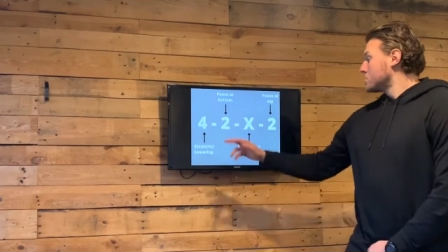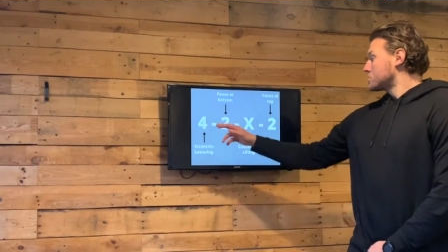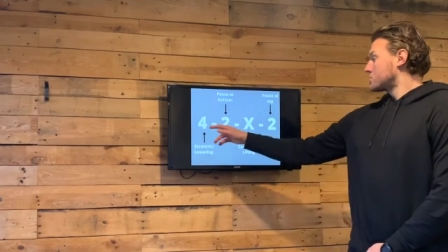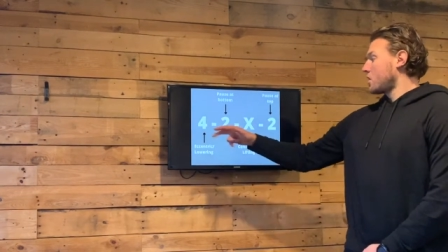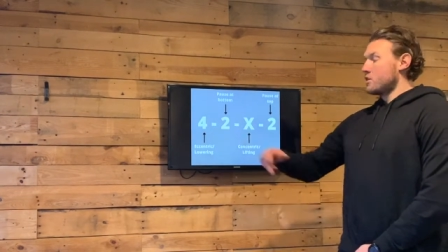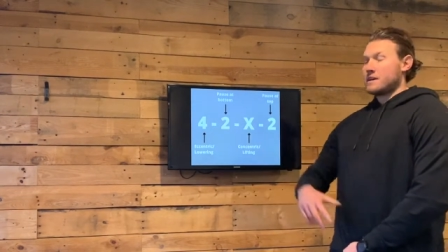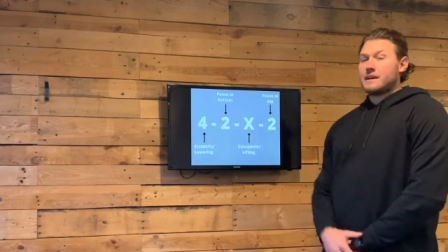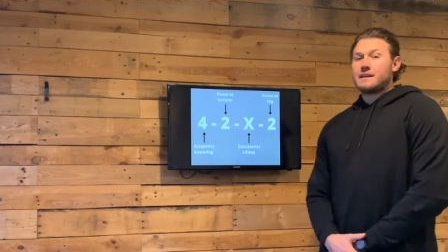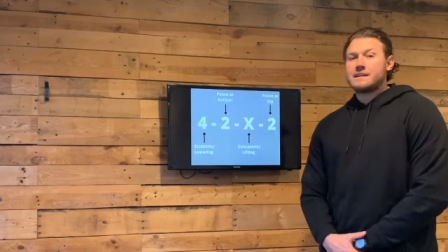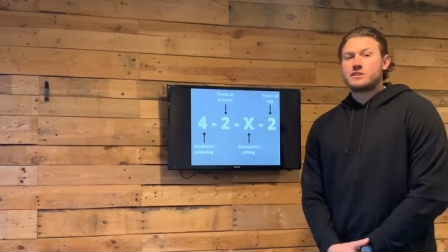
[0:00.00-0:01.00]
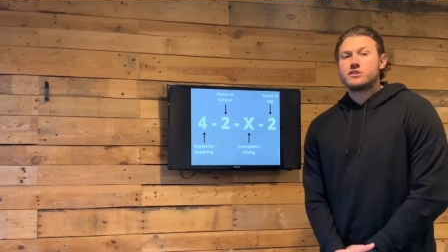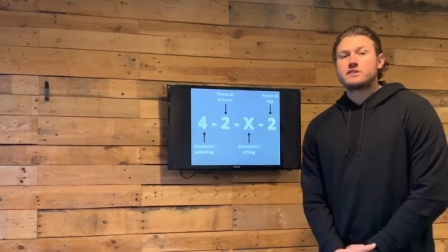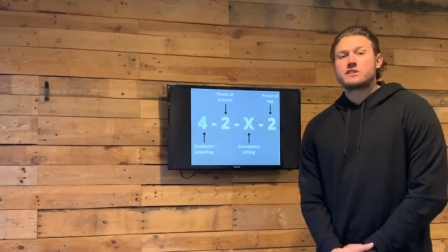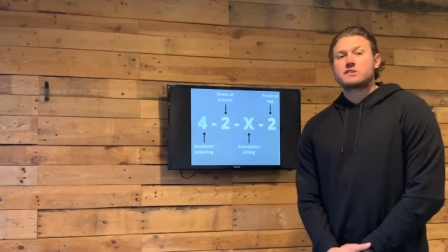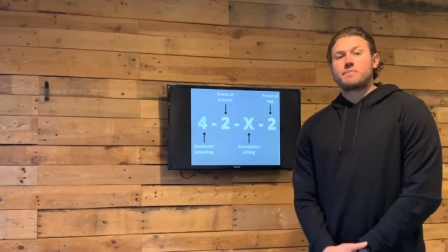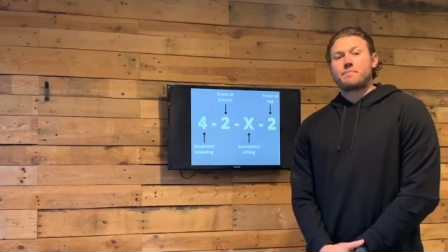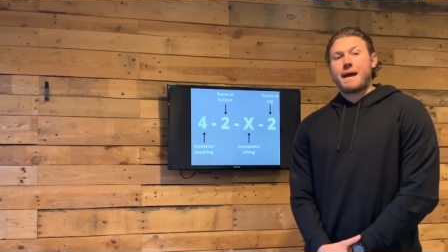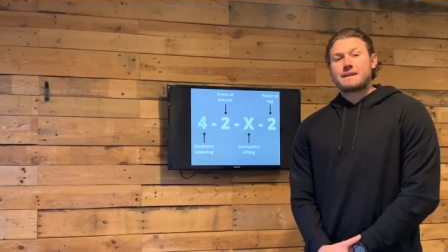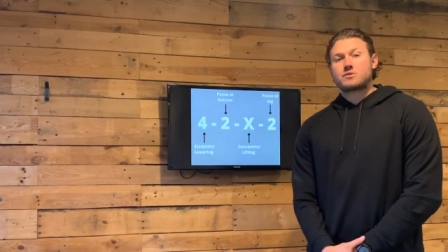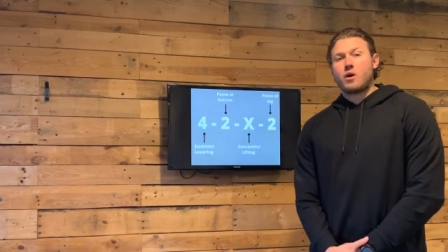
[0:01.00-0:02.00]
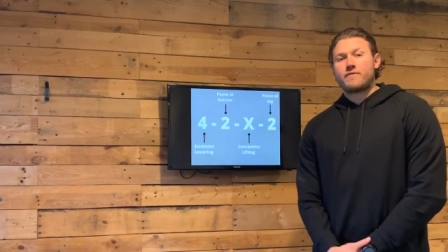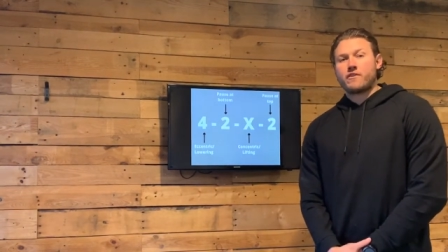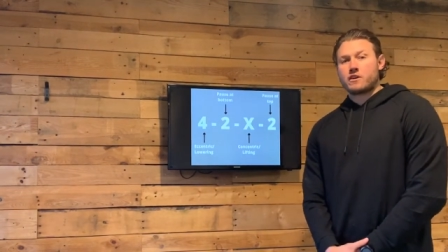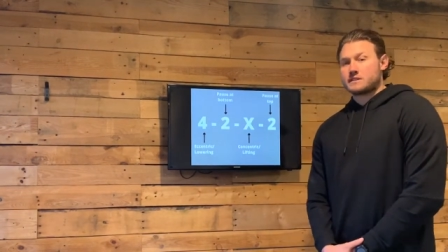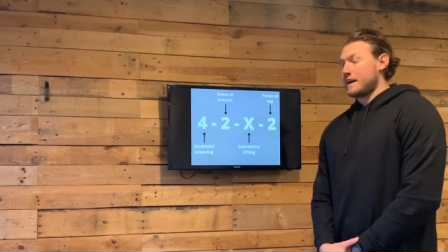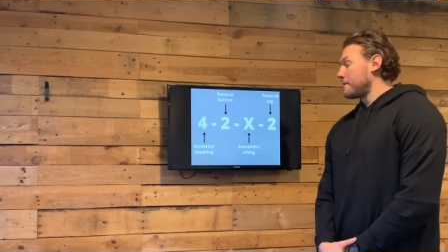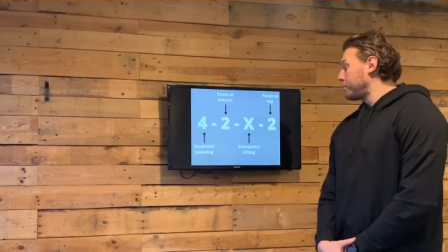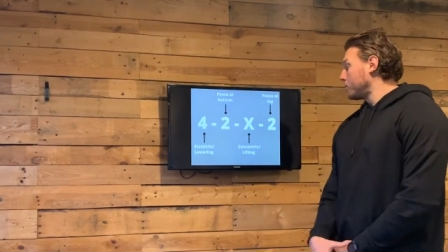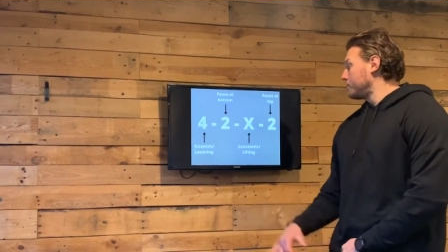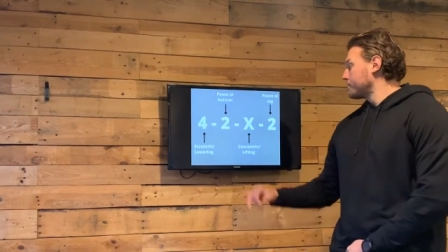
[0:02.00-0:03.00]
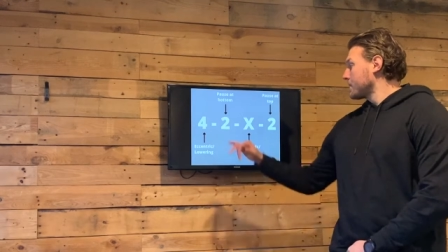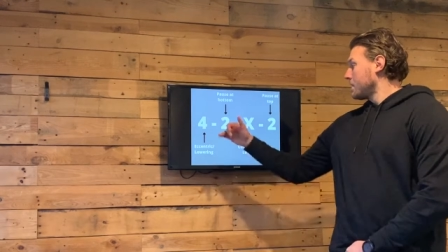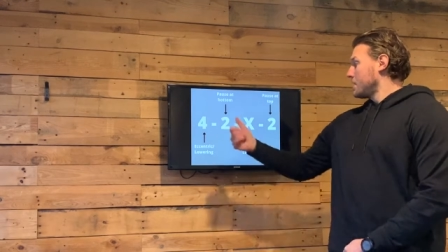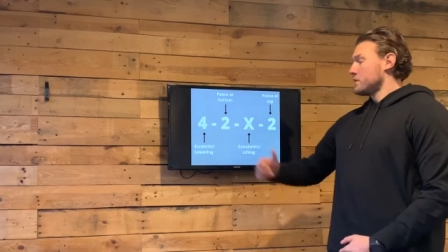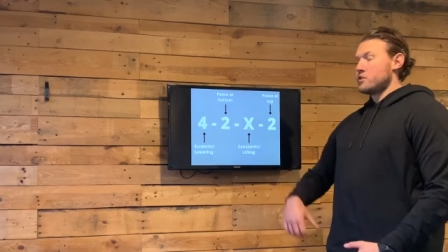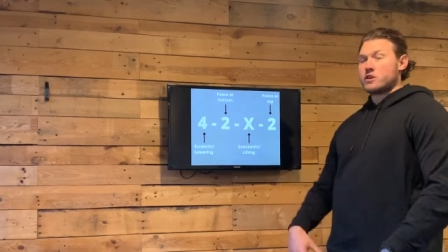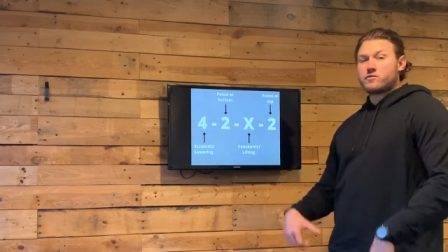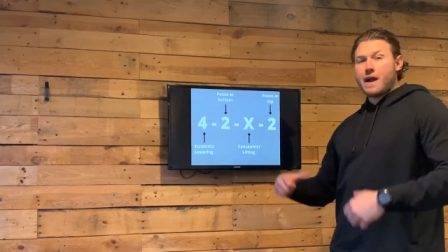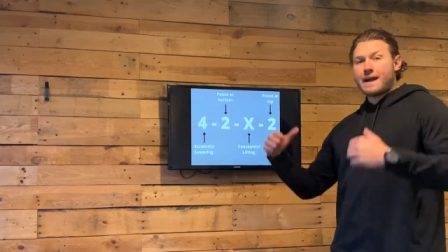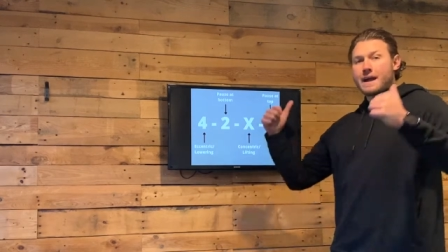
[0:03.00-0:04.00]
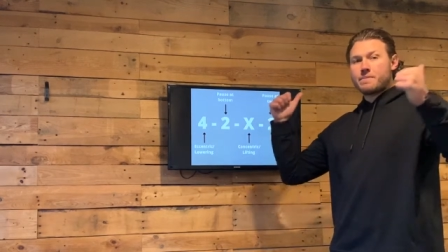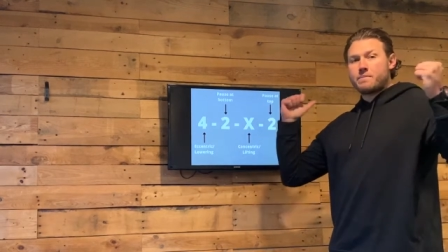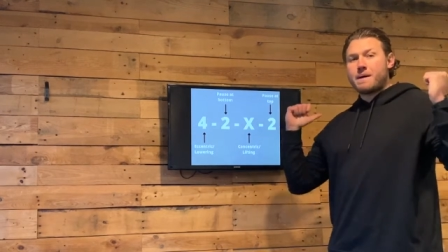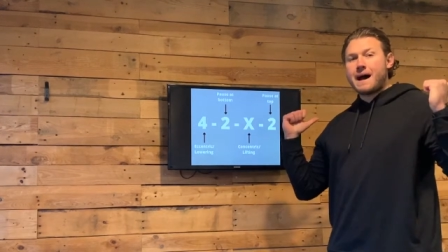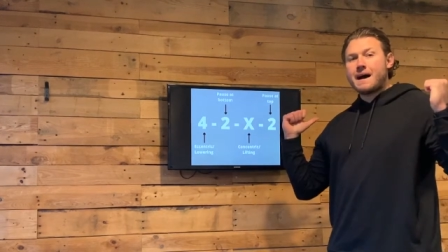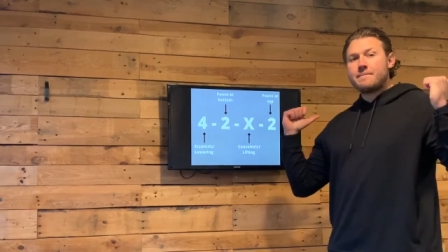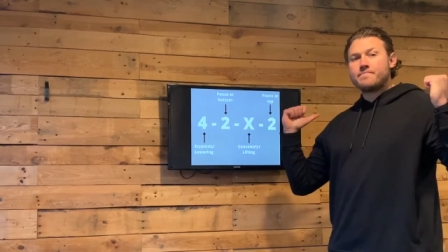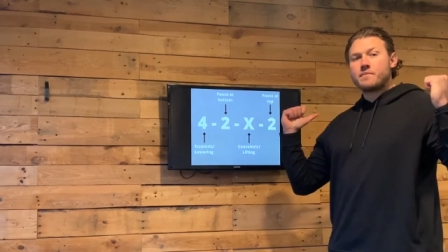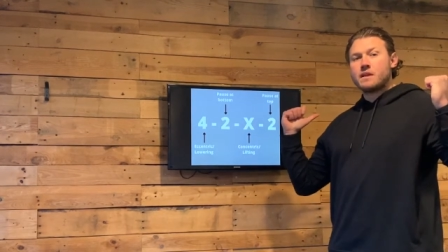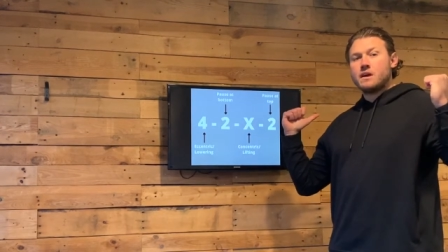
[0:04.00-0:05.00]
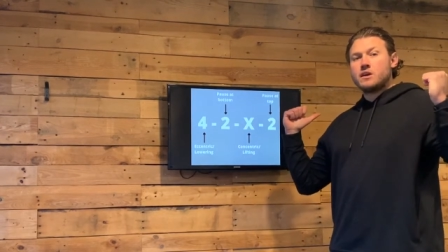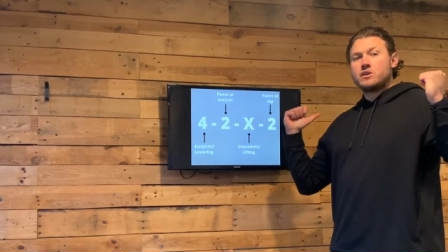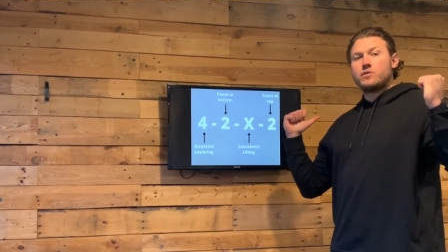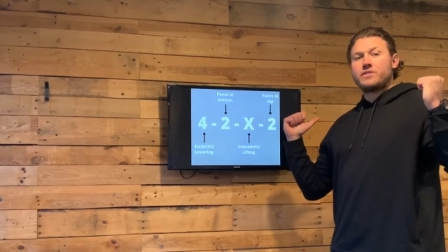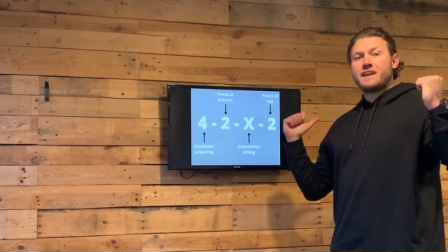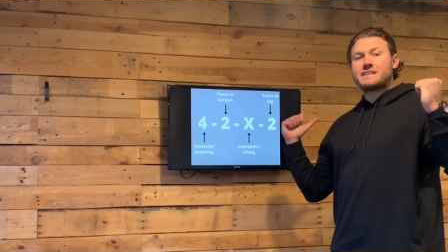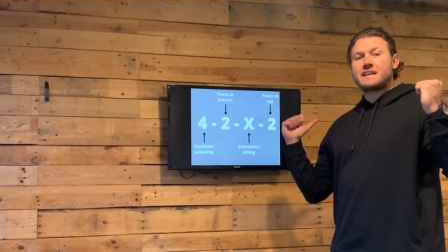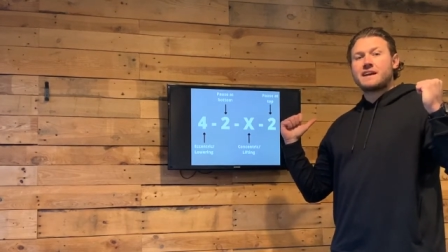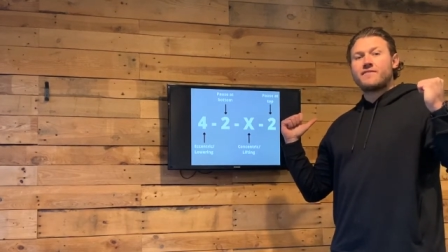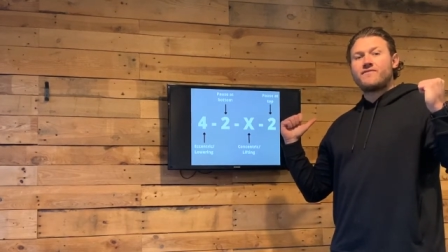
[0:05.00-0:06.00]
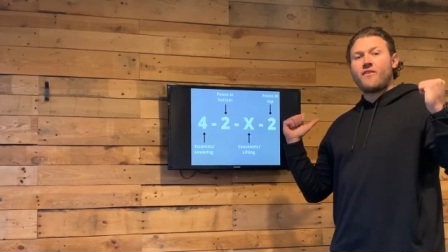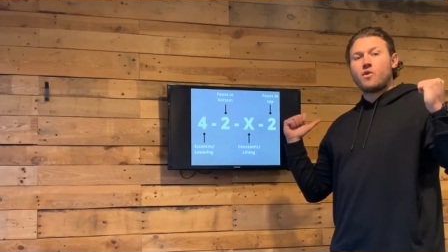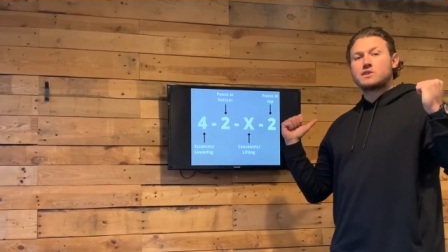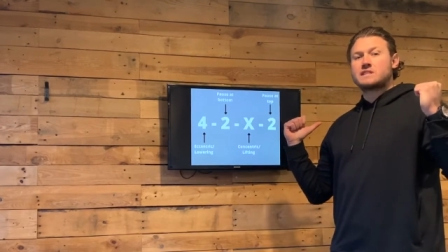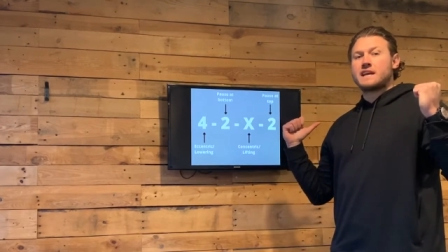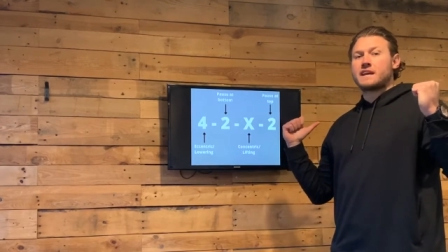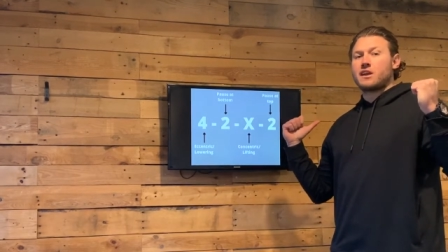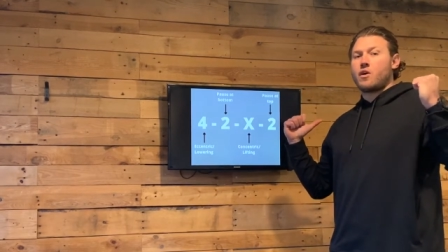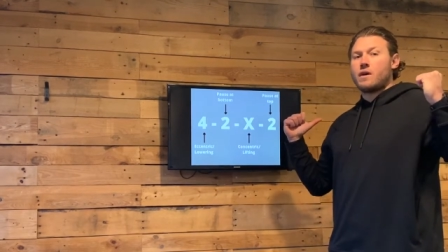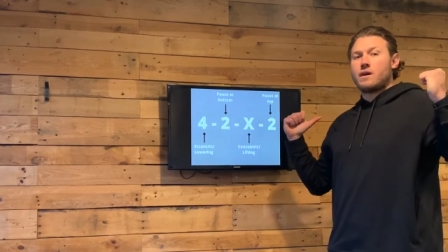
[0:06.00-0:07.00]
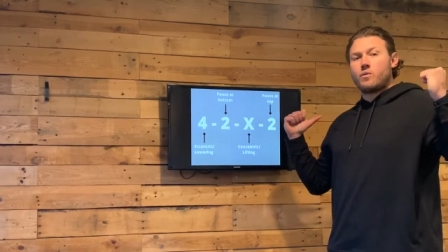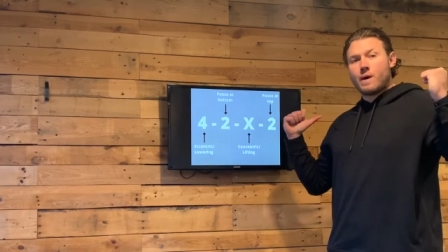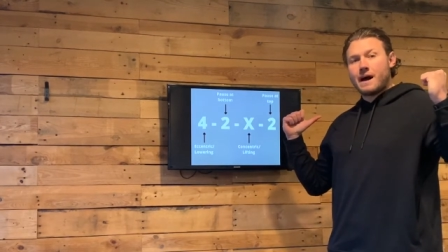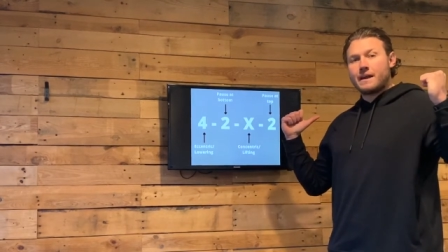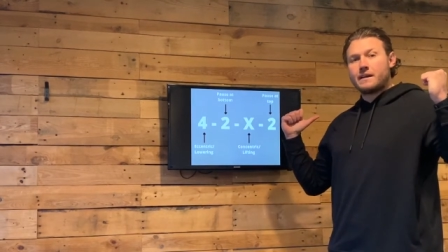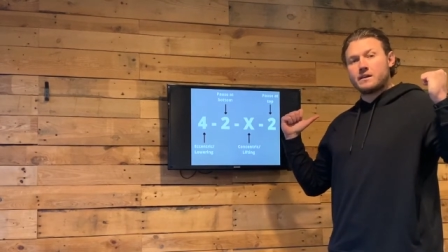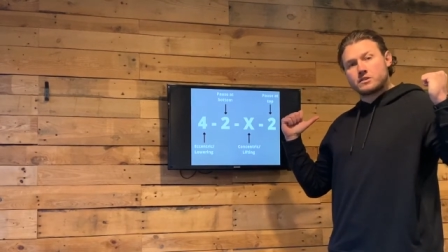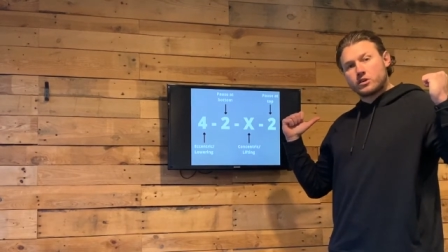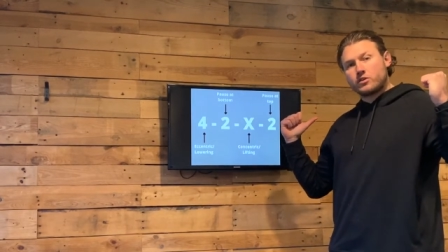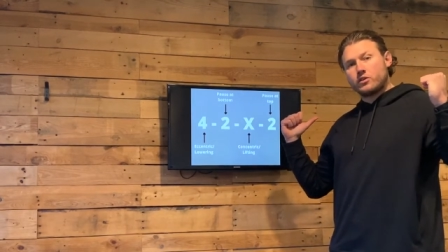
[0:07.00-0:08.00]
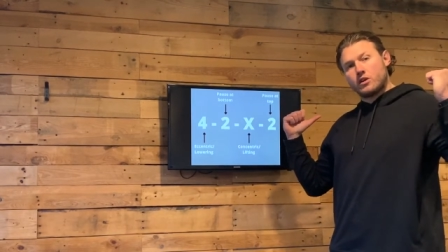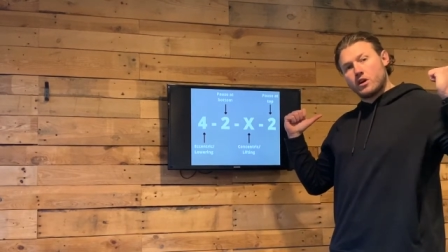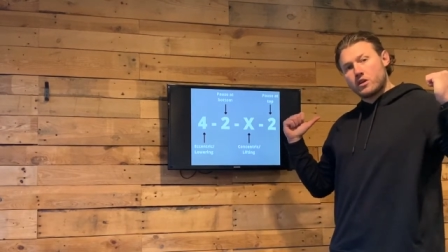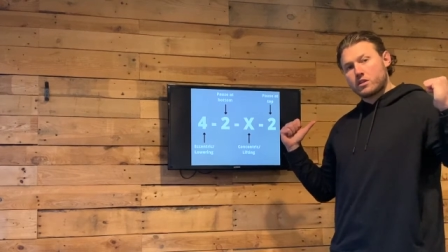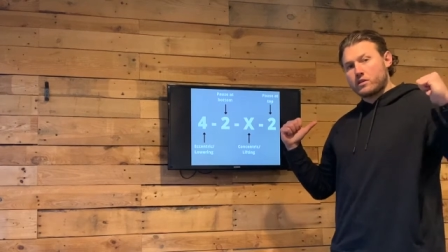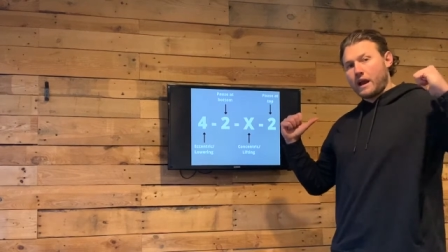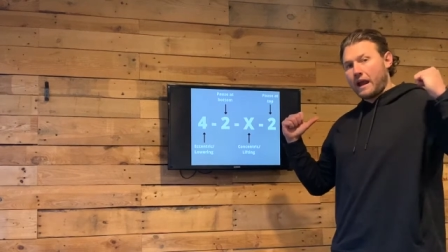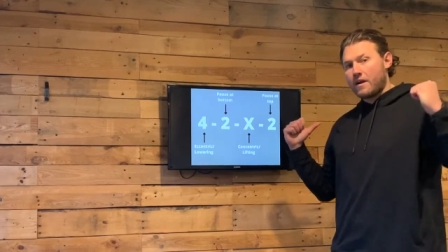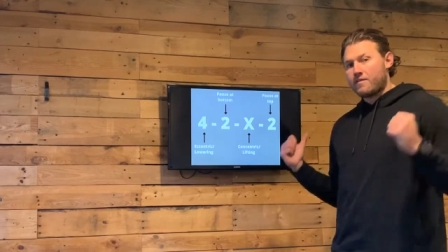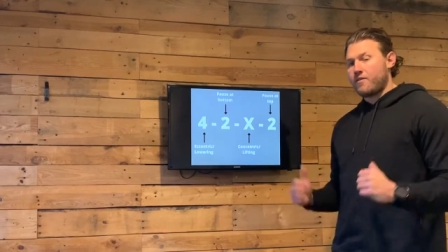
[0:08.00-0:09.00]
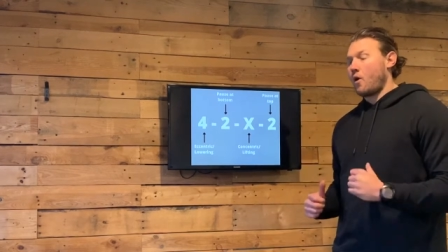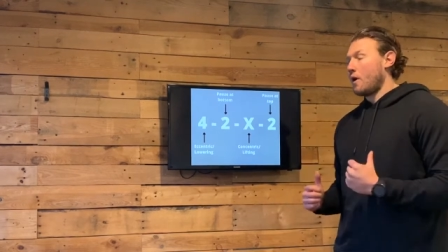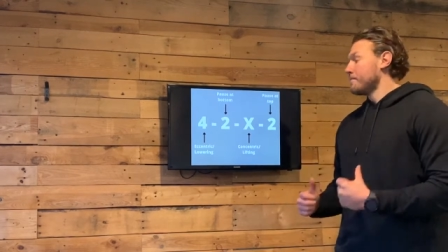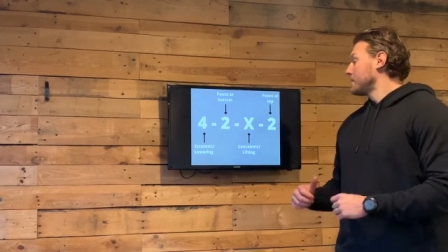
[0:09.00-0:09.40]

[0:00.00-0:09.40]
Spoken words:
So let's use a back squat for example. You'd rack up the bar. You would then take a 4 second lower. 1, 2, 3, 4.